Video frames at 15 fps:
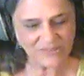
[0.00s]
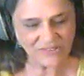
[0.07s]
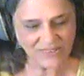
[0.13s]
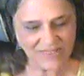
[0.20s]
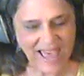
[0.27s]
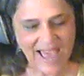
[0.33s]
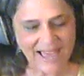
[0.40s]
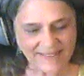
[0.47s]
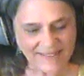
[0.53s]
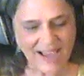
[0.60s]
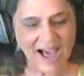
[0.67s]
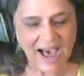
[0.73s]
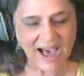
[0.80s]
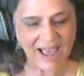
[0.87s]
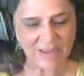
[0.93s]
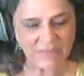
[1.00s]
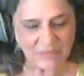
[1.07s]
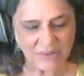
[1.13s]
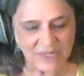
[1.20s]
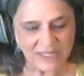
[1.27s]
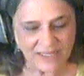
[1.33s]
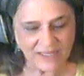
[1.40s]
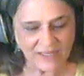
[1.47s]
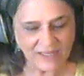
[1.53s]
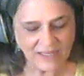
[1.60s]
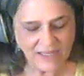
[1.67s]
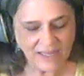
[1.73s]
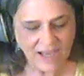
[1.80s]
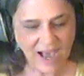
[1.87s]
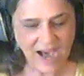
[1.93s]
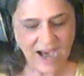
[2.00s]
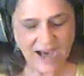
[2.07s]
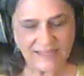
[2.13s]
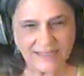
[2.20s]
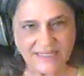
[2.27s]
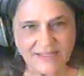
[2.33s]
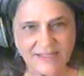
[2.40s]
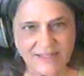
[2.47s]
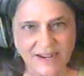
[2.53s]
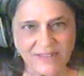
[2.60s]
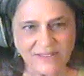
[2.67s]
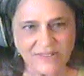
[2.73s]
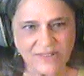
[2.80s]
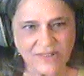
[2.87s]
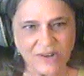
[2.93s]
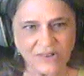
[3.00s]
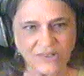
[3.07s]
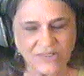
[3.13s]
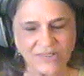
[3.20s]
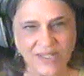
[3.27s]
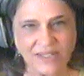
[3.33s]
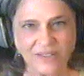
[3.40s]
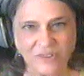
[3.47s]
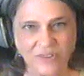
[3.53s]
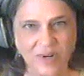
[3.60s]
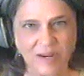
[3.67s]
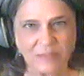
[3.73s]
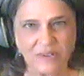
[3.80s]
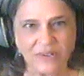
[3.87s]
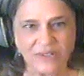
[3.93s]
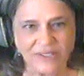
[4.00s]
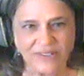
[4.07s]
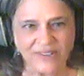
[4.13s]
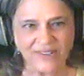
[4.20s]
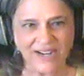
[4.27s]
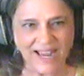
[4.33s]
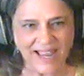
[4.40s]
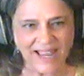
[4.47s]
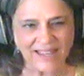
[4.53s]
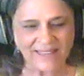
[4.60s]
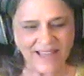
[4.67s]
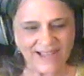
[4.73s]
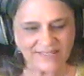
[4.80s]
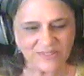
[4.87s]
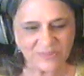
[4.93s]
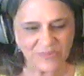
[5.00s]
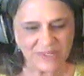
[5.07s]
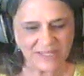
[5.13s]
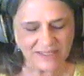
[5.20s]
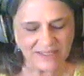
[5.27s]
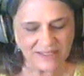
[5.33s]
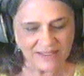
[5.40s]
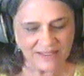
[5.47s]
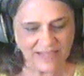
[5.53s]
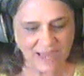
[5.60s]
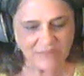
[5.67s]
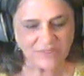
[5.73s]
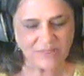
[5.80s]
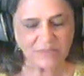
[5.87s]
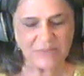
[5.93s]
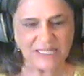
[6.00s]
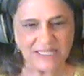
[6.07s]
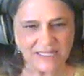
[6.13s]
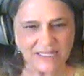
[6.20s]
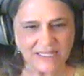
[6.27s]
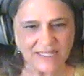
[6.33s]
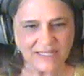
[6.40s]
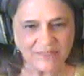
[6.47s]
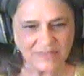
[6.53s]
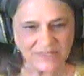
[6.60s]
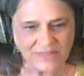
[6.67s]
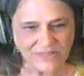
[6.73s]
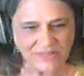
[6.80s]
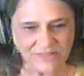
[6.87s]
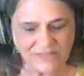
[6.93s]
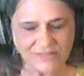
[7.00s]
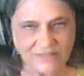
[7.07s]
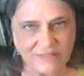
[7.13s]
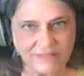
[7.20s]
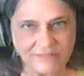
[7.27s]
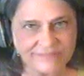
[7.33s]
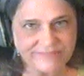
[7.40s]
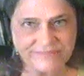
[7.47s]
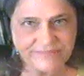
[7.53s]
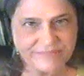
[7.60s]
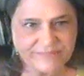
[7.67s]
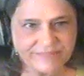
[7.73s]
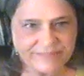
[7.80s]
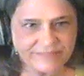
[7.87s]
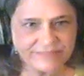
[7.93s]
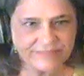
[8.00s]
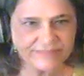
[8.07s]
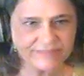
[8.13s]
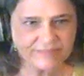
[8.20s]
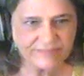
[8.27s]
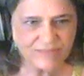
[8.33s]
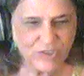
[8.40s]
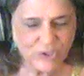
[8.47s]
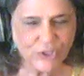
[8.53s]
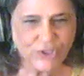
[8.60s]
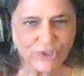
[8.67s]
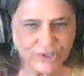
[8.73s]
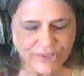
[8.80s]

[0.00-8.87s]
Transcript: that time when Holly starts noticing a tremor in her hand. That was the beginning of this turn.